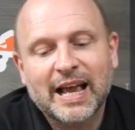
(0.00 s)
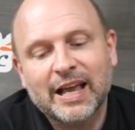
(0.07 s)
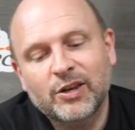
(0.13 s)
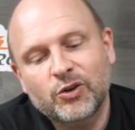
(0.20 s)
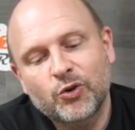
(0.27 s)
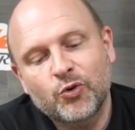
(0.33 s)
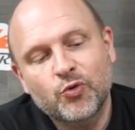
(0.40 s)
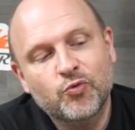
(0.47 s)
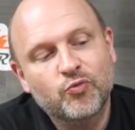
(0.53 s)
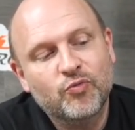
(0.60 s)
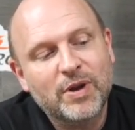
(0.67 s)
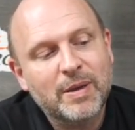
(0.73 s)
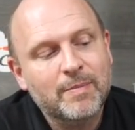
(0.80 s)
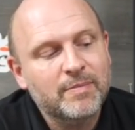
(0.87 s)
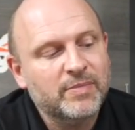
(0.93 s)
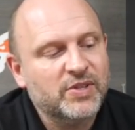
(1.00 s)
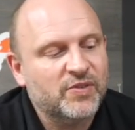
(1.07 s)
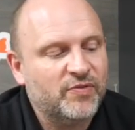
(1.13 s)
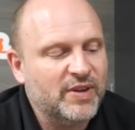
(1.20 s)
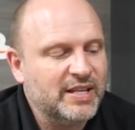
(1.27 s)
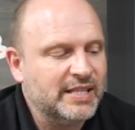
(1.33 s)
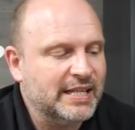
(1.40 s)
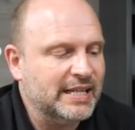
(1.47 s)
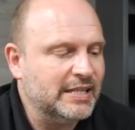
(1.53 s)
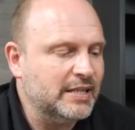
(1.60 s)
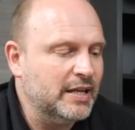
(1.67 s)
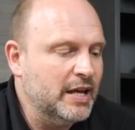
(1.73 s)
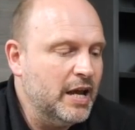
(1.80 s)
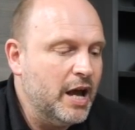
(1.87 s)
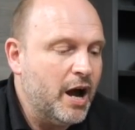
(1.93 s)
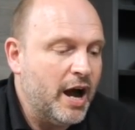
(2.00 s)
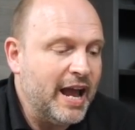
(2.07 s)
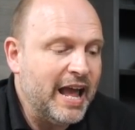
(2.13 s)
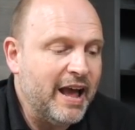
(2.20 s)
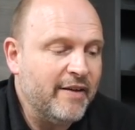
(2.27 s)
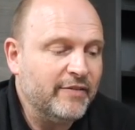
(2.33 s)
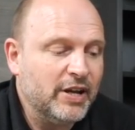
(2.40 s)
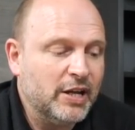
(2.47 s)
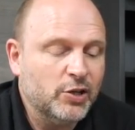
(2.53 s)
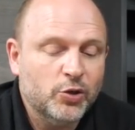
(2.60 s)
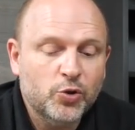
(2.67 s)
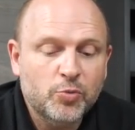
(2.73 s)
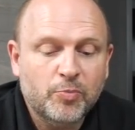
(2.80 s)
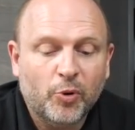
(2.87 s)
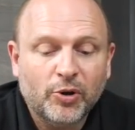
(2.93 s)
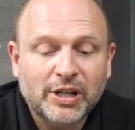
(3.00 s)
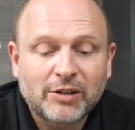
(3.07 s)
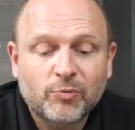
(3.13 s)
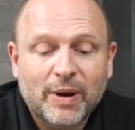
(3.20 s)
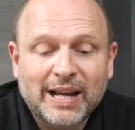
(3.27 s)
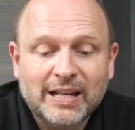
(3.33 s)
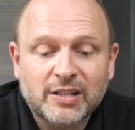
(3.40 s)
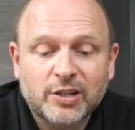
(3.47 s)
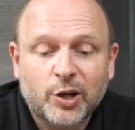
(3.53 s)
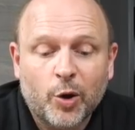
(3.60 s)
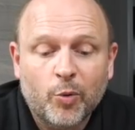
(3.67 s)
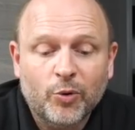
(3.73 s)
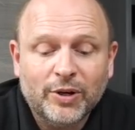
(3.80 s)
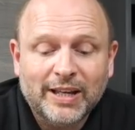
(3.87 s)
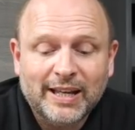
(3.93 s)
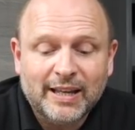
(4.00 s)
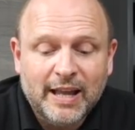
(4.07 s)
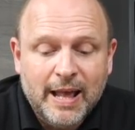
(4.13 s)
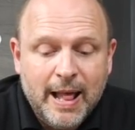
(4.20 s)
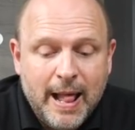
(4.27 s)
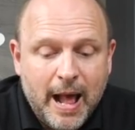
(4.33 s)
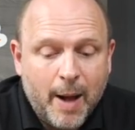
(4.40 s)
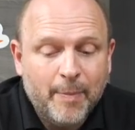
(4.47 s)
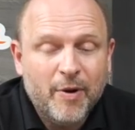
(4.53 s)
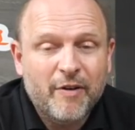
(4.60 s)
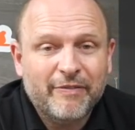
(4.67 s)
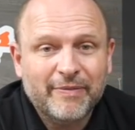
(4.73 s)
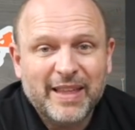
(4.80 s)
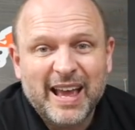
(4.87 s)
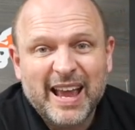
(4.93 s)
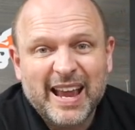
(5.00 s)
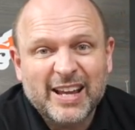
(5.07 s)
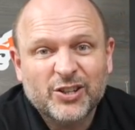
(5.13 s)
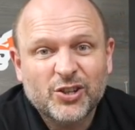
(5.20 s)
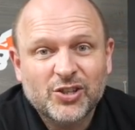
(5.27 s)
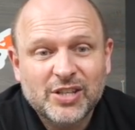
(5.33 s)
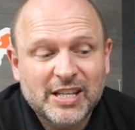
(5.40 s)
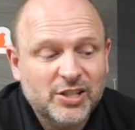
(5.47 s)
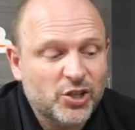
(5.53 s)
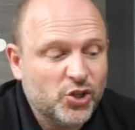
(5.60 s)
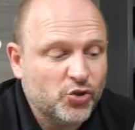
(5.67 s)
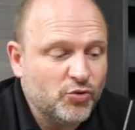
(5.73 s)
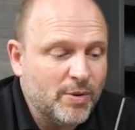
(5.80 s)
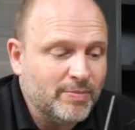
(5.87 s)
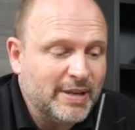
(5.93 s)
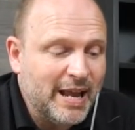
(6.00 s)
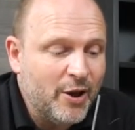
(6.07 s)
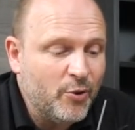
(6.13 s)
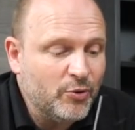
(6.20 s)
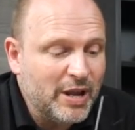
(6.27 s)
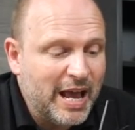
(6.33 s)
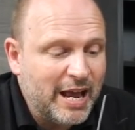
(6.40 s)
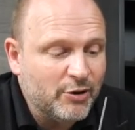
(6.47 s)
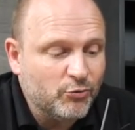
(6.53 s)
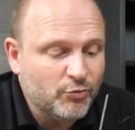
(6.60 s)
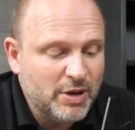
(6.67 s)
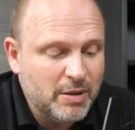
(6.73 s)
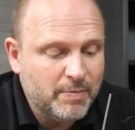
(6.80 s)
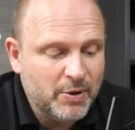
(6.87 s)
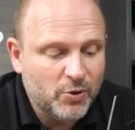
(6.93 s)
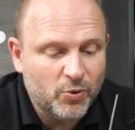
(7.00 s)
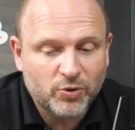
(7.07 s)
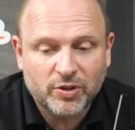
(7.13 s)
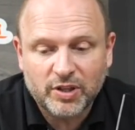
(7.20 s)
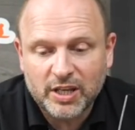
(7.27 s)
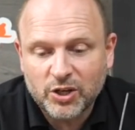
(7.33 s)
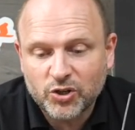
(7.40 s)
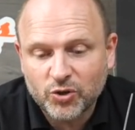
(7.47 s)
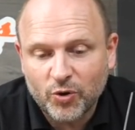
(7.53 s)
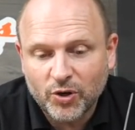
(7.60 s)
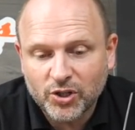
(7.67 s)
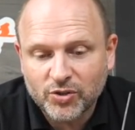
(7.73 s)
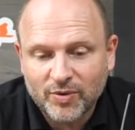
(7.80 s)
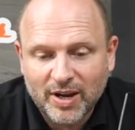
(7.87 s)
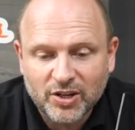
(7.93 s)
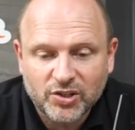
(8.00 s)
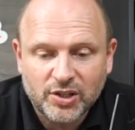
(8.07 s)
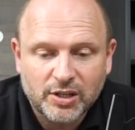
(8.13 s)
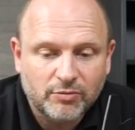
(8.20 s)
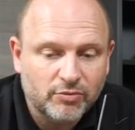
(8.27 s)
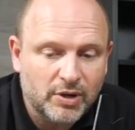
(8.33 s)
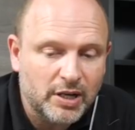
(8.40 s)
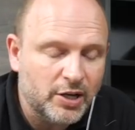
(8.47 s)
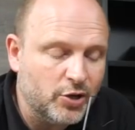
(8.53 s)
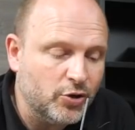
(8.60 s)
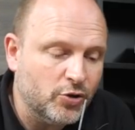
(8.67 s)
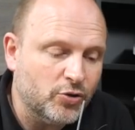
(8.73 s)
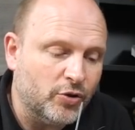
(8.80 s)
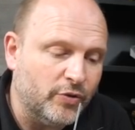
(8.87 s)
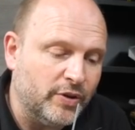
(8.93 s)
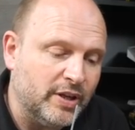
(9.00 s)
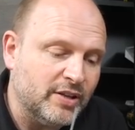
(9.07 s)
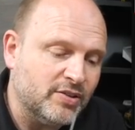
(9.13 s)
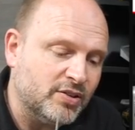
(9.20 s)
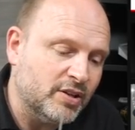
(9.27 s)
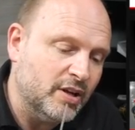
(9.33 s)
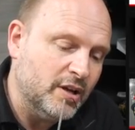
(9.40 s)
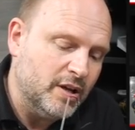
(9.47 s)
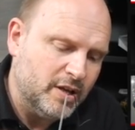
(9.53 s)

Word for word: and new rims fitted. I have a new body waiting to go on it. Apart from that, it just needs a strip down and rebuild. The shocks are actually really good on this.